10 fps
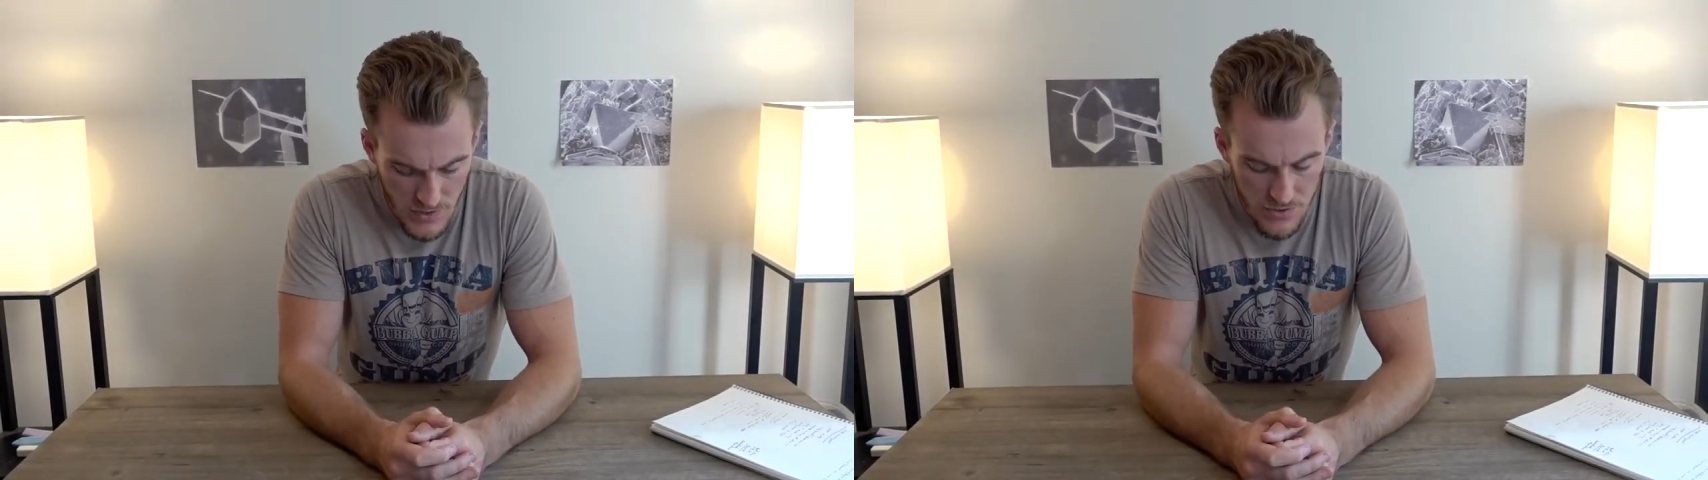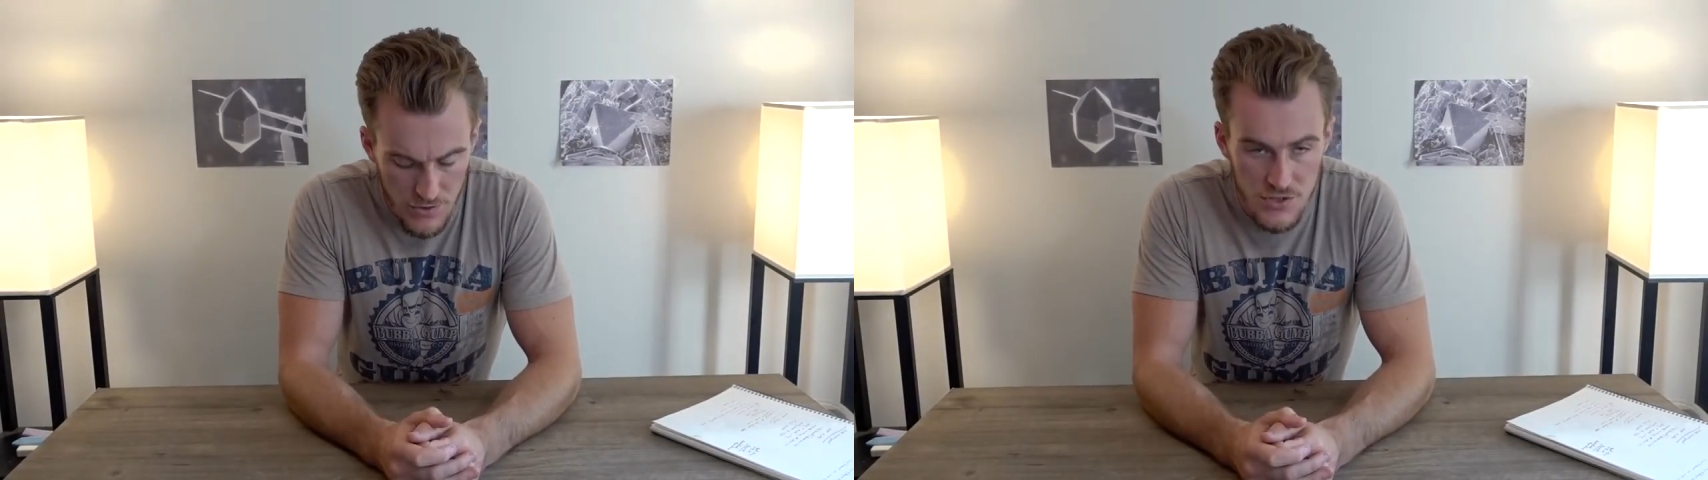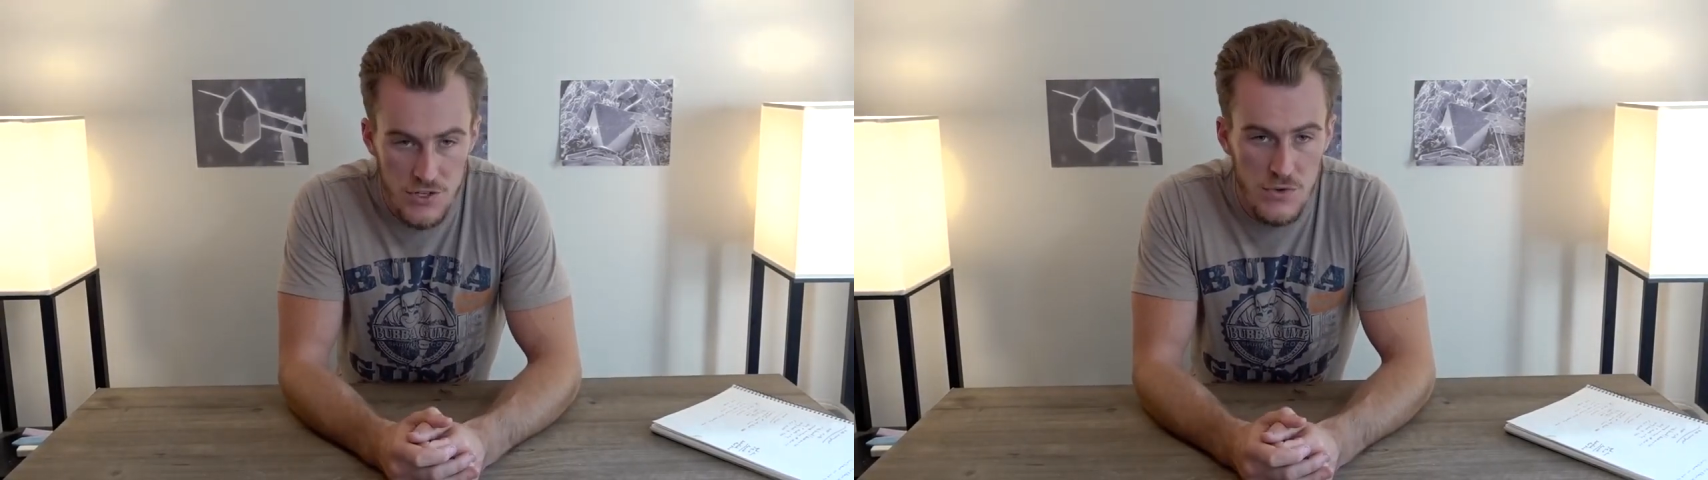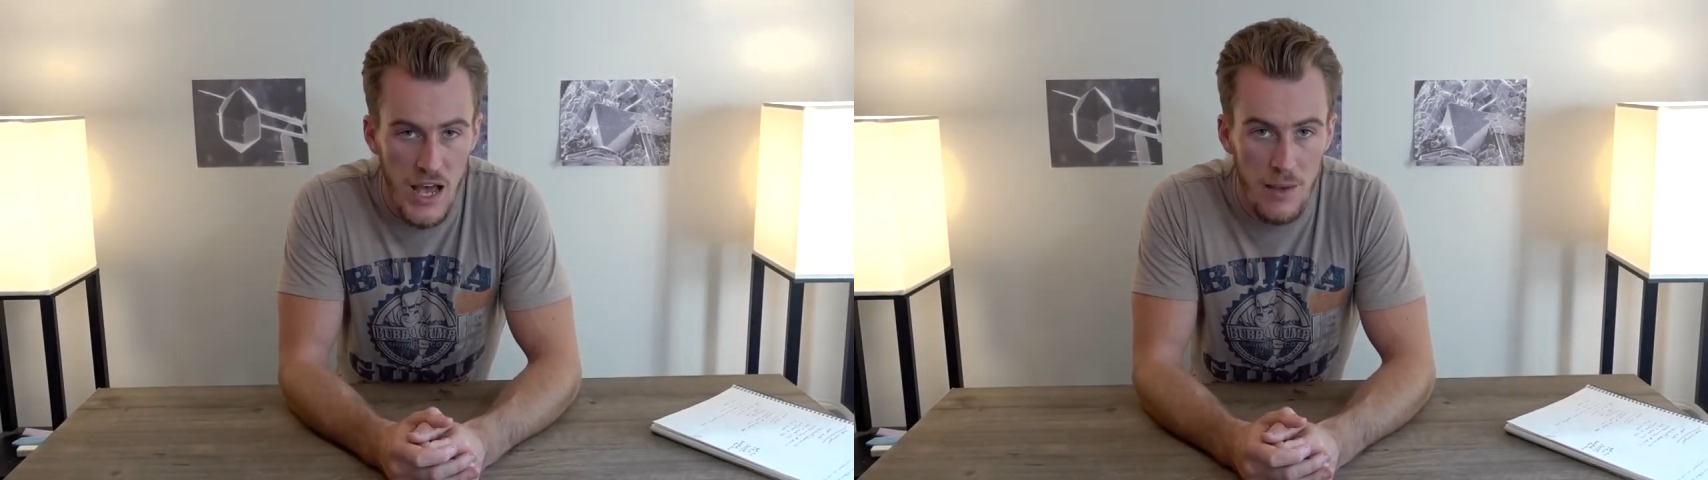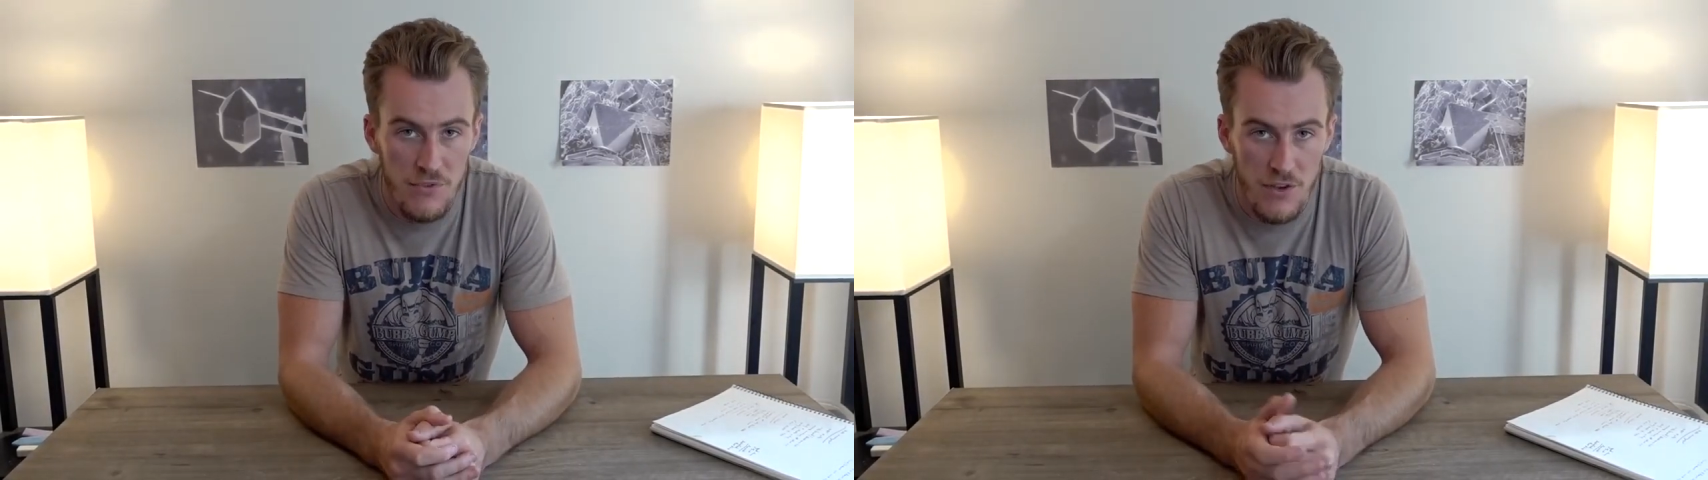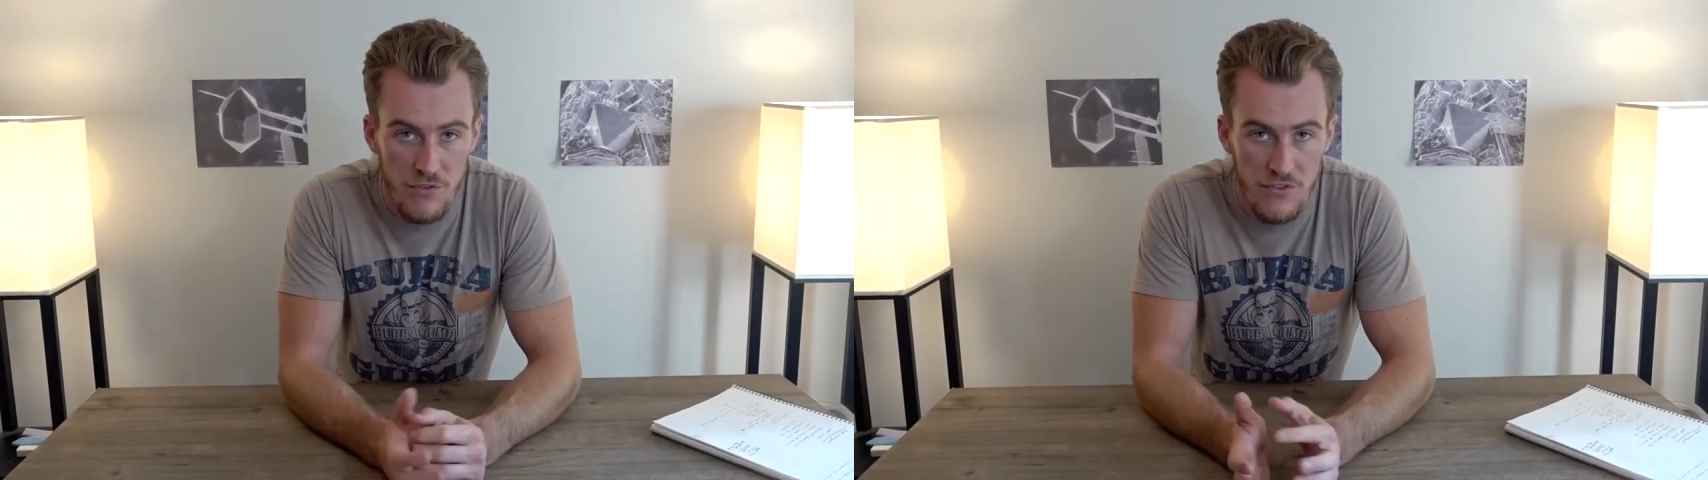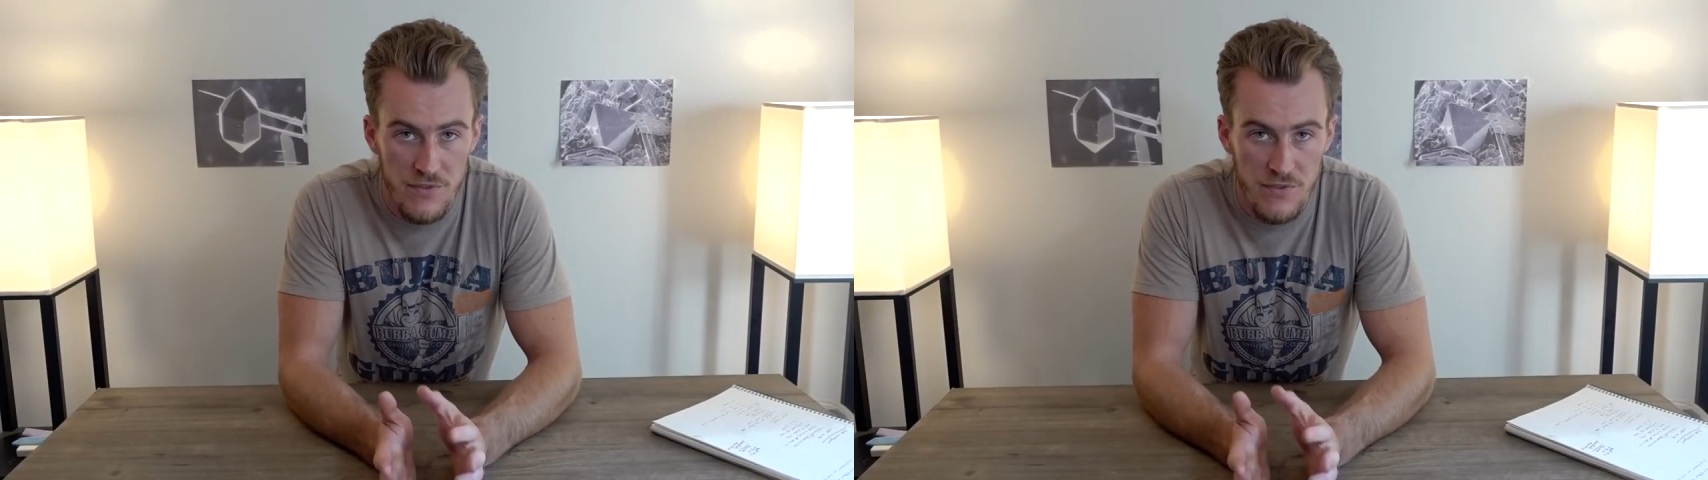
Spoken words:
There's 2 types of